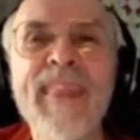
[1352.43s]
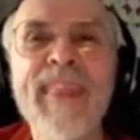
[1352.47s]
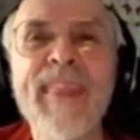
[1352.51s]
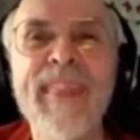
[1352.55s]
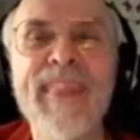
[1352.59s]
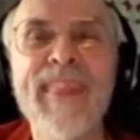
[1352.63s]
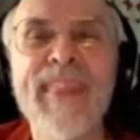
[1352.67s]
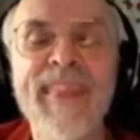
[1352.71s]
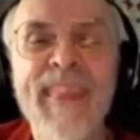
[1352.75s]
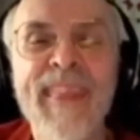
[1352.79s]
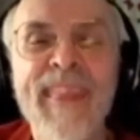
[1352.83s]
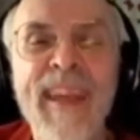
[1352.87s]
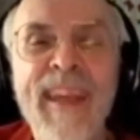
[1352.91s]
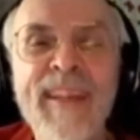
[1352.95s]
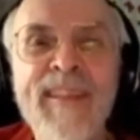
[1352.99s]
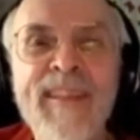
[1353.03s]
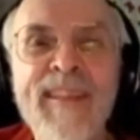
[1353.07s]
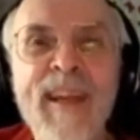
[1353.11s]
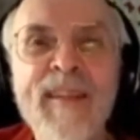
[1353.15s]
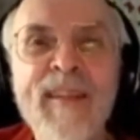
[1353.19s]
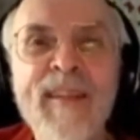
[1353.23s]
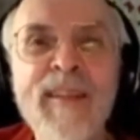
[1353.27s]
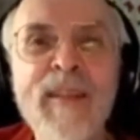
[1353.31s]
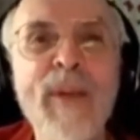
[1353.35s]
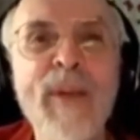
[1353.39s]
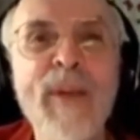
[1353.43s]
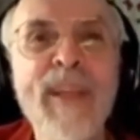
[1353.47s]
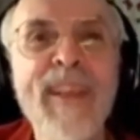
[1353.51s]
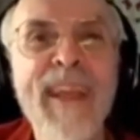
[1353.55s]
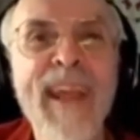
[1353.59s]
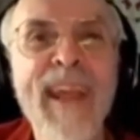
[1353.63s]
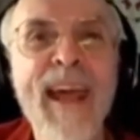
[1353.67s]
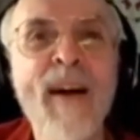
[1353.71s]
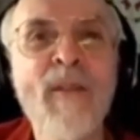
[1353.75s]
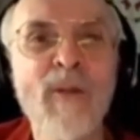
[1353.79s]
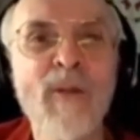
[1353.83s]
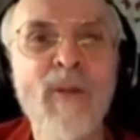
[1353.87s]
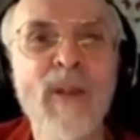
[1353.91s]
They tend to be the
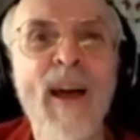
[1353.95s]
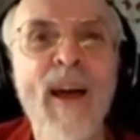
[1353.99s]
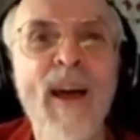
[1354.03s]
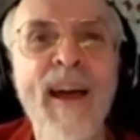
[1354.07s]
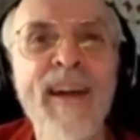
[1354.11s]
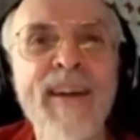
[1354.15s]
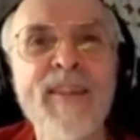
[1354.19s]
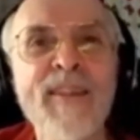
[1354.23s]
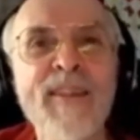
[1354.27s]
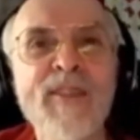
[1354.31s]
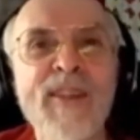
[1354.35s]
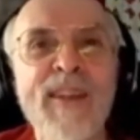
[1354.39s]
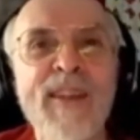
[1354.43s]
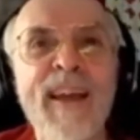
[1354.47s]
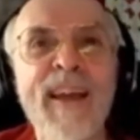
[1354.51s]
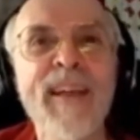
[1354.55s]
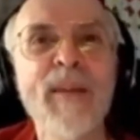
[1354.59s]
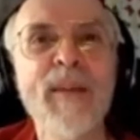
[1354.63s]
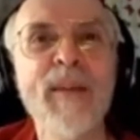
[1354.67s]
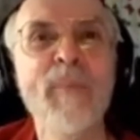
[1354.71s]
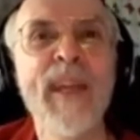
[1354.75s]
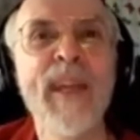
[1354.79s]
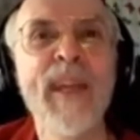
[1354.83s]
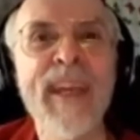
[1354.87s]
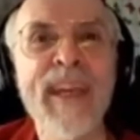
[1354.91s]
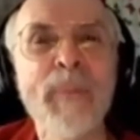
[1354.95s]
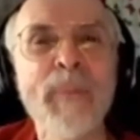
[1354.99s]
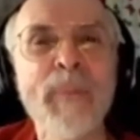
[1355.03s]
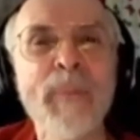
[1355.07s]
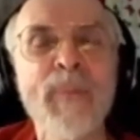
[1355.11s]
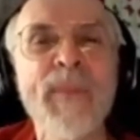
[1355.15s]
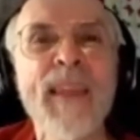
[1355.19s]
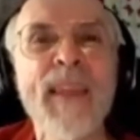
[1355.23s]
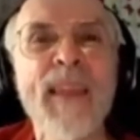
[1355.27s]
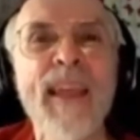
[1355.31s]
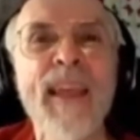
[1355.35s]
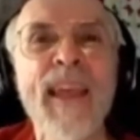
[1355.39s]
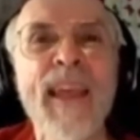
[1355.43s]
outliers like me.
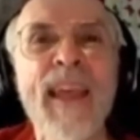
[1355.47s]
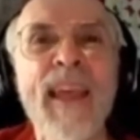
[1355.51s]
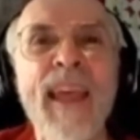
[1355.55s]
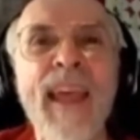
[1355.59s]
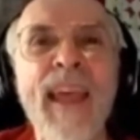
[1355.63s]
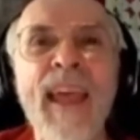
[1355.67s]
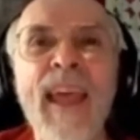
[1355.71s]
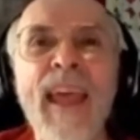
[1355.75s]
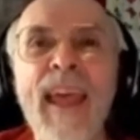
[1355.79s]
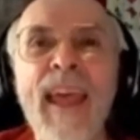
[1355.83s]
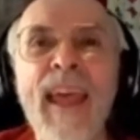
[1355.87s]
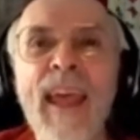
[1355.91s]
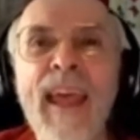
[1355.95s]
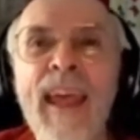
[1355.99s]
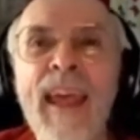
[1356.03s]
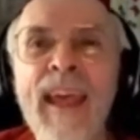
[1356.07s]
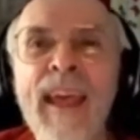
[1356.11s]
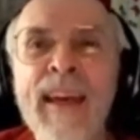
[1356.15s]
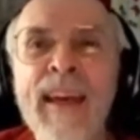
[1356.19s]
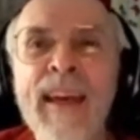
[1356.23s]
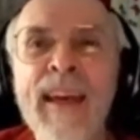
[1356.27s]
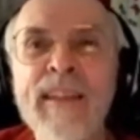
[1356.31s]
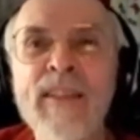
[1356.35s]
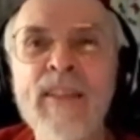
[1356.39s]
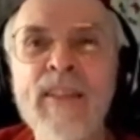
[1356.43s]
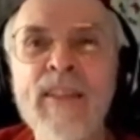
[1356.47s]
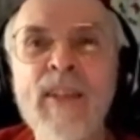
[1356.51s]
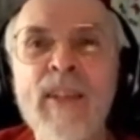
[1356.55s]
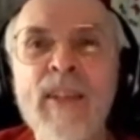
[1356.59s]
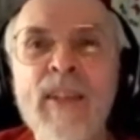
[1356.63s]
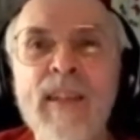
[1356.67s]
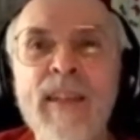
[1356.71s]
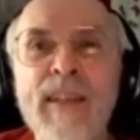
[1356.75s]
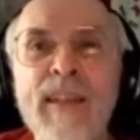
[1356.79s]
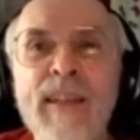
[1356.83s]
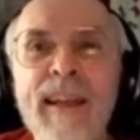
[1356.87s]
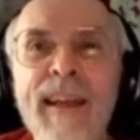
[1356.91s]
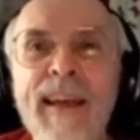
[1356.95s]
And
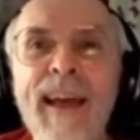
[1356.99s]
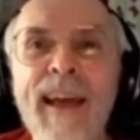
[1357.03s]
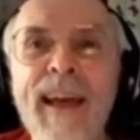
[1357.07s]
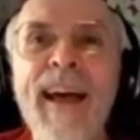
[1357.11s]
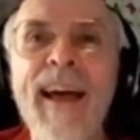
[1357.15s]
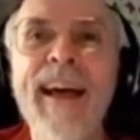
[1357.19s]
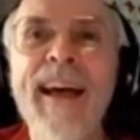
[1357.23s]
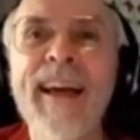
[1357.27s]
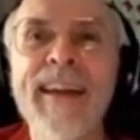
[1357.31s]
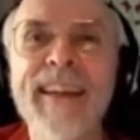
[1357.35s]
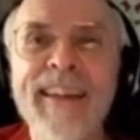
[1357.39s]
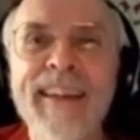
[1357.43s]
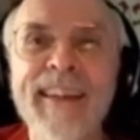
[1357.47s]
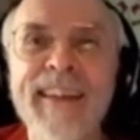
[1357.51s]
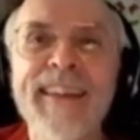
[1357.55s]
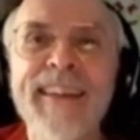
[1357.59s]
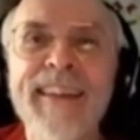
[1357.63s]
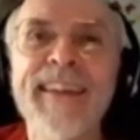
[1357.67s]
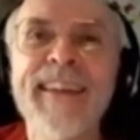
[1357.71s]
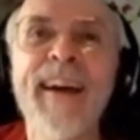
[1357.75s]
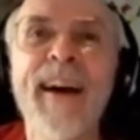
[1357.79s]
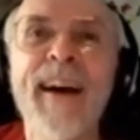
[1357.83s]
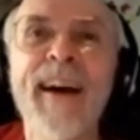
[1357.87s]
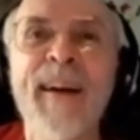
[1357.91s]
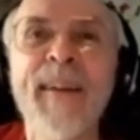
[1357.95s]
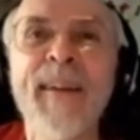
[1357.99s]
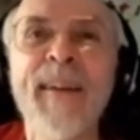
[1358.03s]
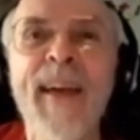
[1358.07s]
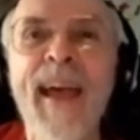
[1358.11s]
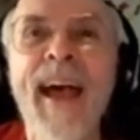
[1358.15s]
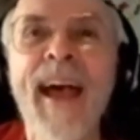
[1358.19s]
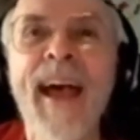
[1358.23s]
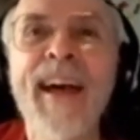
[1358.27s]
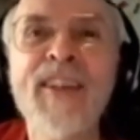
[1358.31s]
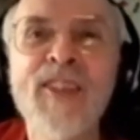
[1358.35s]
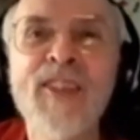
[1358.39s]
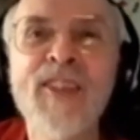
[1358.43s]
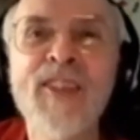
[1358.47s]
yeah,
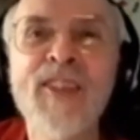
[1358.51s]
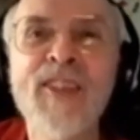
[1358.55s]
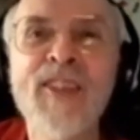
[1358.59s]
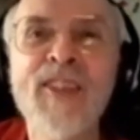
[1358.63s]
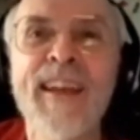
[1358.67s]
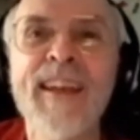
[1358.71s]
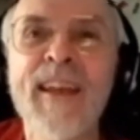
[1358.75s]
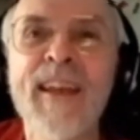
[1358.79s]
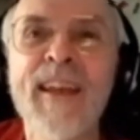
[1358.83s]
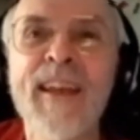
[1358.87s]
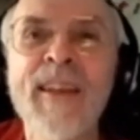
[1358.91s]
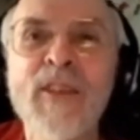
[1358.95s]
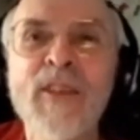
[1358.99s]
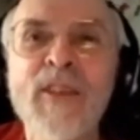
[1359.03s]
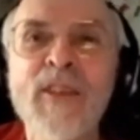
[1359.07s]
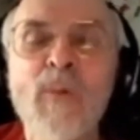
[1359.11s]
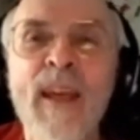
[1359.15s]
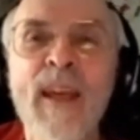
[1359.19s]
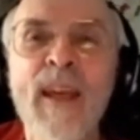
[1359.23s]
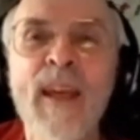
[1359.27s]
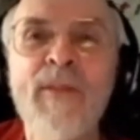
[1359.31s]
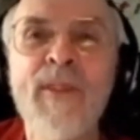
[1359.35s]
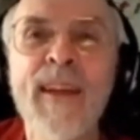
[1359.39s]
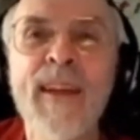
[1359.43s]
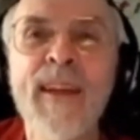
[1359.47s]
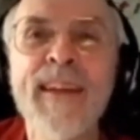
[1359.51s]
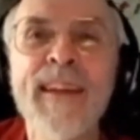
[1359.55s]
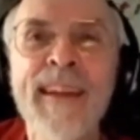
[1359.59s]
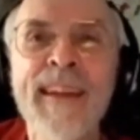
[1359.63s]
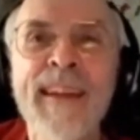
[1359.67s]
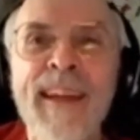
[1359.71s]
Ash is waving.